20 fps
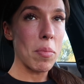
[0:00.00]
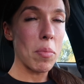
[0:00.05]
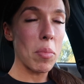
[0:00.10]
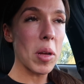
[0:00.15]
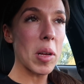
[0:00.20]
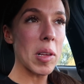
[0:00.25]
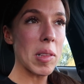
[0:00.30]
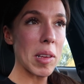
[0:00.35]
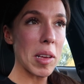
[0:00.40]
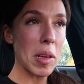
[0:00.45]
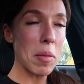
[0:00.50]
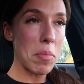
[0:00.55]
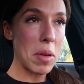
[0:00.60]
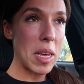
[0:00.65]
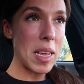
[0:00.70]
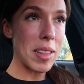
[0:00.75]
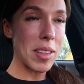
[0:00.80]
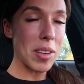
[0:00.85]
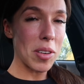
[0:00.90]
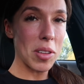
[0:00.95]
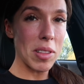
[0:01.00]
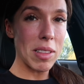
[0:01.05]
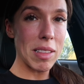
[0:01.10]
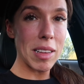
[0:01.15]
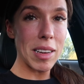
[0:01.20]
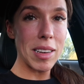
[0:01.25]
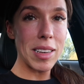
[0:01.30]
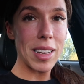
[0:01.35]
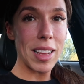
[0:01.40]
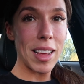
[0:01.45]
because I competed on
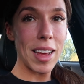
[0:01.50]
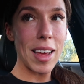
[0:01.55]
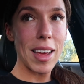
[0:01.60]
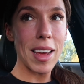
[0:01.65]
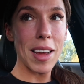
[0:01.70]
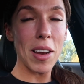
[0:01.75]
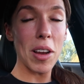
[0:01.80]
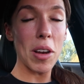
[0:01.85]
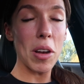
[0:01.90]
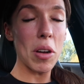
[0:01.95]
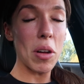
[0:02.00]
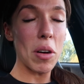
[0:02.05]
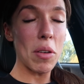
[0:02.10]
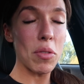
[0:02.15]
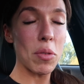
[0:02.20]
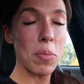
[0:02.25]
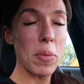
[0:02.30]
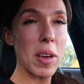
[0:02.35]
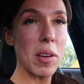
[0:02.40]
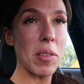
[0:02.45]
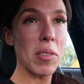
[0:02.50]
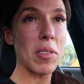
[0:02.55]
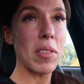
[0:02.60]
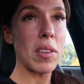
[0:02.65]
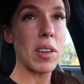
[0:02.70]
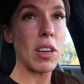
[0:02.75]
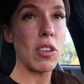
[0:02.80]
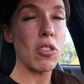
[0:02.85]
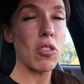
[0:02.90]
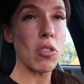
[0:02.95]
Sunday and I loved being on
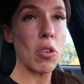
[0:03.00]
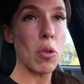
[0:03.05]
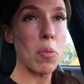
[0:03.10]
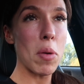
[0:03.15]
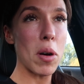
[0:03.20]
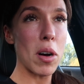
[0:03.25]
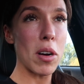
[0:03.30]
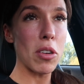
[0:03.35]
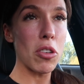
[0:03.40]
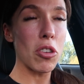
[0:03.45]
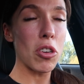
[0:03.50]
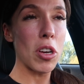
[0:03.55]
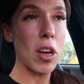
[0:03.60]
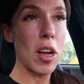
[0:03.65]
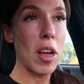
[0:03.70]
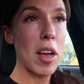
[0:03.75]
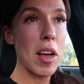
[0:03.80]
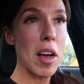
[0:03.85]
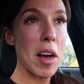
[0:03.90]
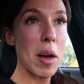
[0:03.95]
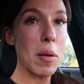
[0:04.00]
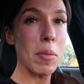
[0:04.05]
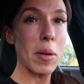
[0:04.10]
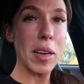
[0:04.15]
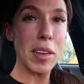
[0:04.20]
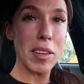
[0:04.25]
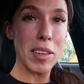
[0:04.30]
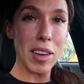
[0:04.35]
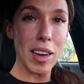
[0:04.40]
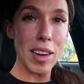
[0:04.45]
stage so much. I'm
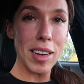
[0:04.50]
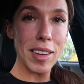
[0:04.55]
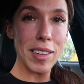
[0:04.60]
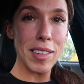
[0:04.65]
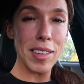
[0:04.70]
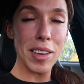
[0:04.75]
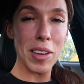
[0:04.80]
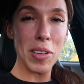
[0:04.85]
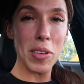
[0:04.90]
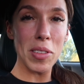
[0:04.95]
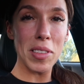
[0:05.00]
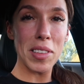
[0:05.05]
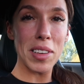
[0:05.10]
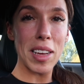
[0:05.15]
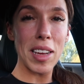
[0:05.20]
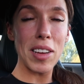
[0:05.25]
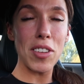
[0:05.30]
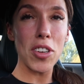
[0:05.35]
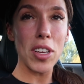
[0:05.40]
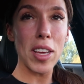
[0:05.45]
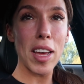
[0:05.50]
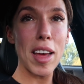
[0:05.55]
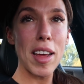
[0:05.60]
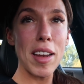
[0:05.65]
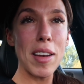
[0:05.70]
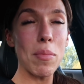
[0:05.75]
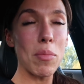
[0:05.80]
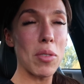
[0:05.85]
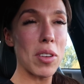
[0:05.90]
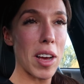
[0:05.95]
like dying to get on stage
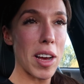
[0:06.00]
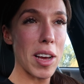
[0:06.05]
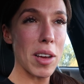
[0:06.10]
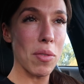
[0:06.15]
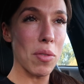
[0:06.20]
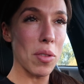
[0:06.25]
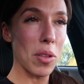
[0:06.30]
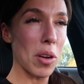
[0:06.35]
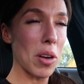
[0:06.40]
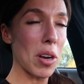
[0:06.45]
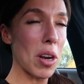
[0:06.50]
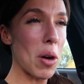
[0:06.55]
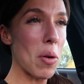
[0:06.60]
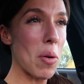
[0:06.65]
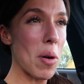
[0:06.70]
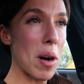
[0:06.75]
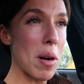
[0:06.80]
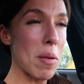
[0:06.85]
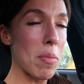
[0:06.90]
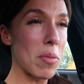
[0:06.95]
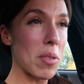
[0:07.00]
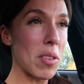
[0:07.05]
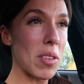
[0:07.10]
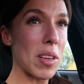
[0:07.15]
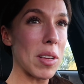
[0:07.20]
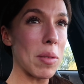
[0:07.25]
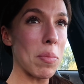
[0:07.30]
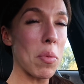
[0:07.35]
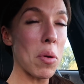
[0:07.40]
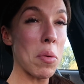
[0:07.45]
again. I'm dying for the glow up
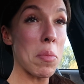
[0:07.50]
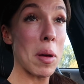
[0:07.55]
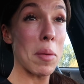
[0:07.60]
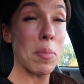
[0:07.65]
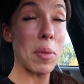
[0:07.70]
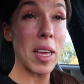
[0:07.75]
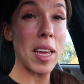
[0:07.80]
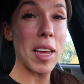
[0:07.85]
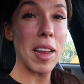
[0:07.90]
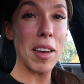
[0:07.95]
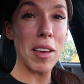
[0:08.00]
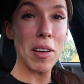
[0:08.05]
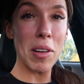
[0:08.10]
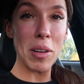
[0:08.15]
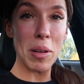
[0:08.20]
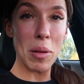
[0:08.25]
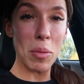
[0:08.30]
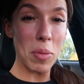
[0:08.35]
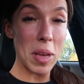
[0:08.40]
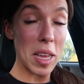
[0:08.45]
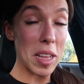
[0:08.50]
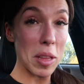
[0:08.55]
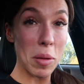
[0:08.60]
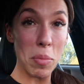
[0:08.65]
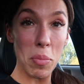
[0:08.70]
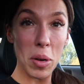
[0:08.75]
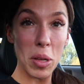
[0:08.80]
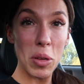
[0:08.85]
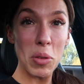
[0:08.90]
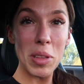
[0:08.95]
to put my bikini on. I'll be in the
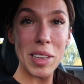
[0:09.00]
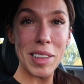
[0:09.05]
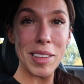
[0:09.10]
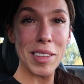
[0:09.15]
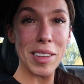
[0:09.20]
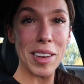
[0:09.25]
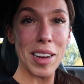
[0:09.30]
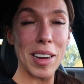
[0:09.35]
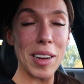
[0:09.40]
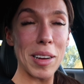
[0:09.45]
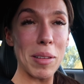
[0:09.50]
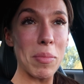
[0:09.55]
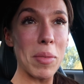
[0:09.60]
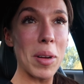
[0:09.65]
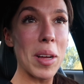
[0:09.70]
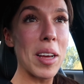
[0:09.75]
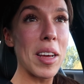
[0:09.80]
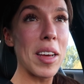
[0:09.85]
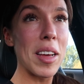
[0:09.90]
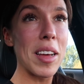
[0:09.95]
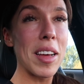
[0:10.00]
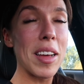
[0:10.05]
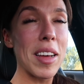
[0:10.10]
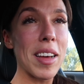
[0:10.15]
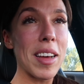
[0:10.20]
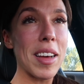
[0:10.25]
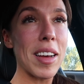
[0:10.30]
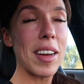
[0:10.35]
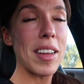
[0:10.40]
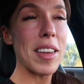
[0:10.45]
blue this time.
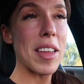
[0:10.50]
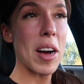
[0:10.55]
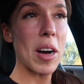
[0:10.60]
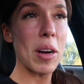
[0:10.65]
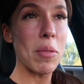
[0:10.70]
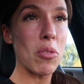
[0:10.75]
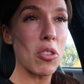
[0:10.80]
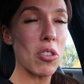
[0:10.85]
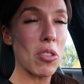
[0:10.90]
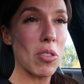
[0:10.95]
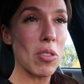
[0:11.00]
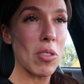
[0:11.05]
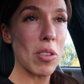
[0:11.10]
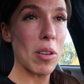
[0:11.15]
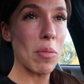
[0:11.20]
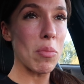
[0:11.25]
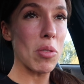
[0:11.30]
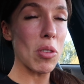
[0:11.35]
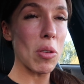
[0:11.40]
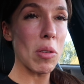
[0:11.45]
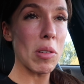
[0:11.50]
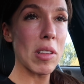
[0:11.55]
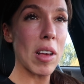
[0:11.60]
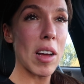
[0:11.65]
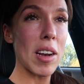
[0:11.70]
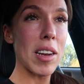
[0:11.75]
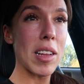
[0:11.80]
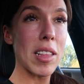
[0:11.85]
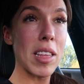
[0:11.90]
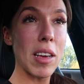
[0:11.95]
And yeah, I'm just, I'm so
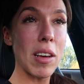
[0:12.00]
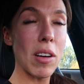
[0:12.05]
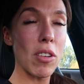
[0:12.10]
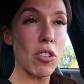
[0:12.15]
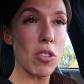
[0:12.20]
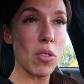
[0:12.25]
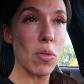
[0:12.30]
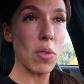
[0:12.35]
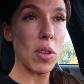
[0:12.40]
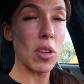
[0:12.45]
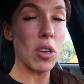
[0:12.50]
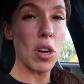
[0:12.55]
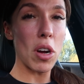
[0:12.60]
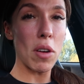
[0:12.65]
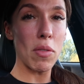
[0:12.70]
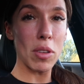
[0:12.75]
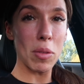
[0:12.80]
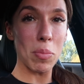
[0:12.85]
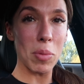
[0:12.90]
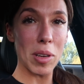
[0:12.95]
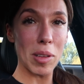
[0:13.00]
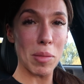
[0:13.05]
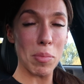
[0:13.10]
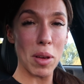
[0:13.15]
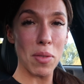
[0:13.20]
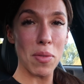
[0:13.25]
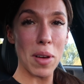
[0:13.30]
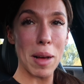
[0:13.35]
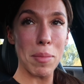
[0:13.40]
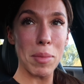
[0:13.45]
excited. I think I just feel nervous because
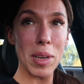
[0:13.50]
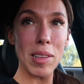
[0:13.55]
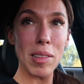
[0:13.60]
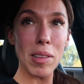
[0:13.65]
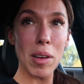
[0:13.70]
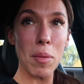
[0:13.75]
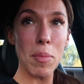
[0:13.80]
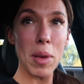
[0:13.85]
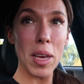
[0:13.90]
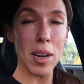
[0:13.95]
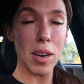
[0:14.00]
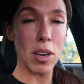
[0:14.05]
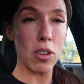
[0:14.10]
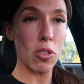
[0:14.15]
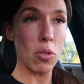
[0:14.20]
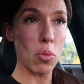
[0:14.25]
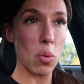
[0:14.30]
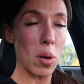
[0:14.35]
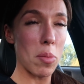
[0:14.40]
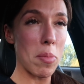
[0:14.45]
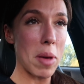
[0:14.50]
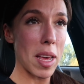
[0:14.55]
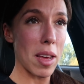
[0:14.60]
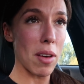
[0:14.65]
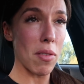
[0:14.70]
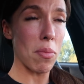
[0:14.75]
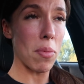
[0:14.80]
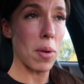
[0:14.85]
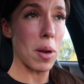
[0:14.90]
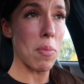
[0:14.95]
my family is coming and I just want to make
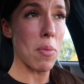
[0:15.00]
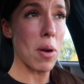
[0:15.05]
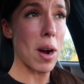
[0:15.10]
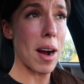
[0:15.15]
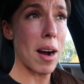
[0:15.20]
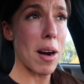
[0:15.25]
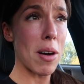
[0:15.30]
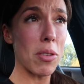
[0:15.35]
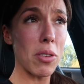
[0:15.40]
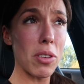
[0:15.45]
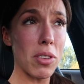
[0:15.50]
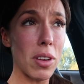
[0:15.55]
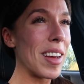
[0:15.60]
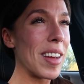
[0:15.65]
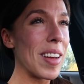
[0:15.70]
everybody proud.